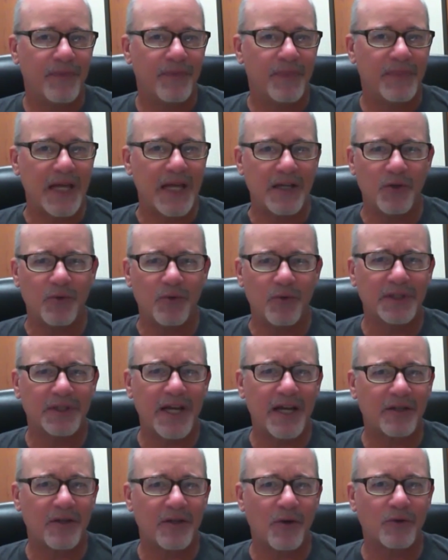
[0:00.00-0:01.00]
that you will
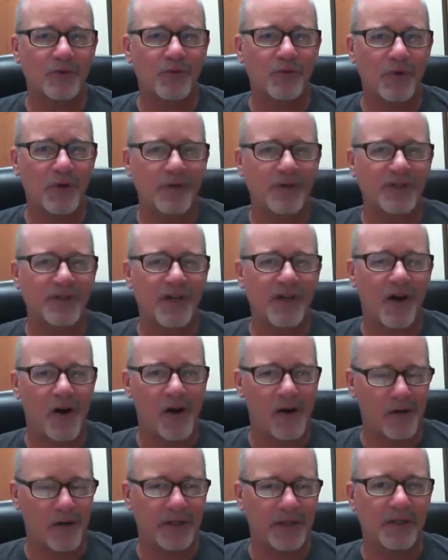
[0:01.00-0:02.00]
take those words to
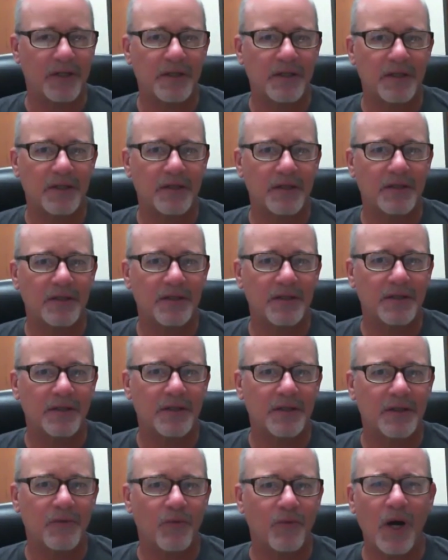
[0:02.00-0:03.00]
heart.
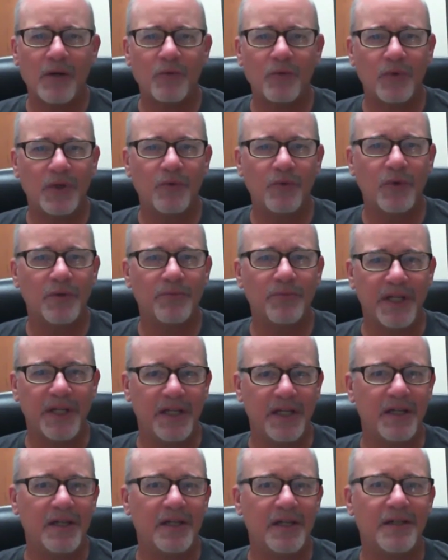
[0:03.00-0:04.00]
What we will
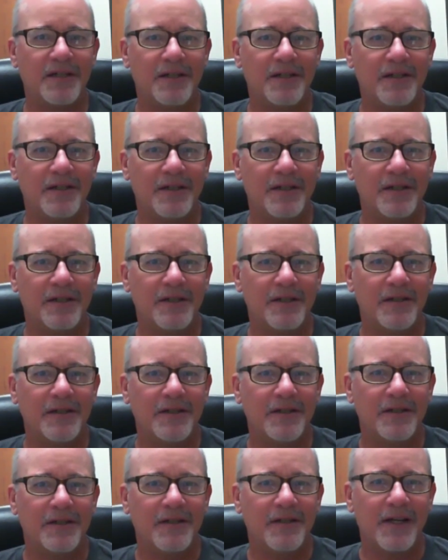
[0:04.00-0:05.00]
be
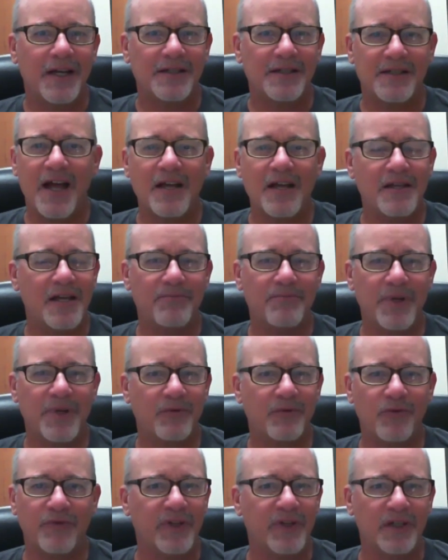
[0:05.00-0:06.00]
has not yet
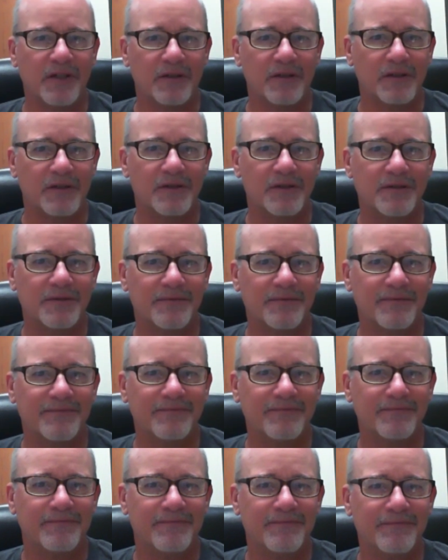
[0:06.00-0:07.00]
been revealed.
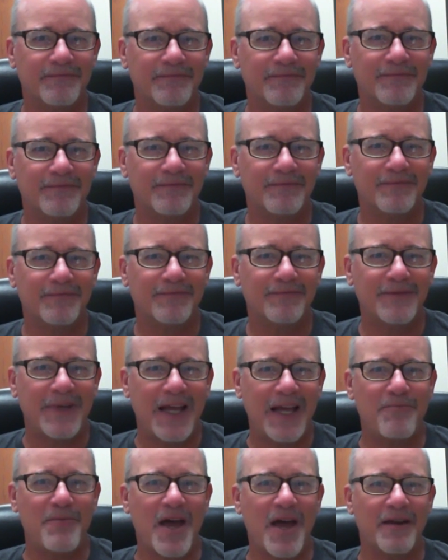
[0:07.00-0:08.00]

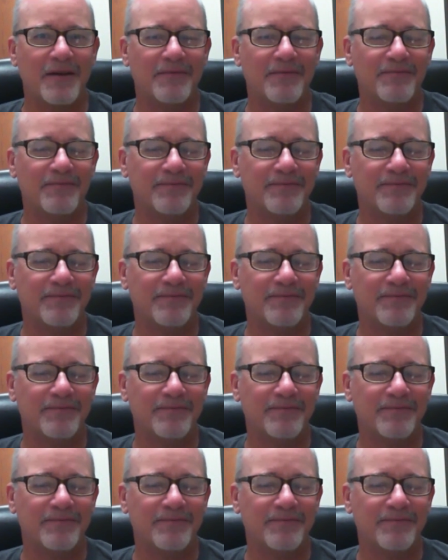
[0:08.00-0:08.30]
Amen.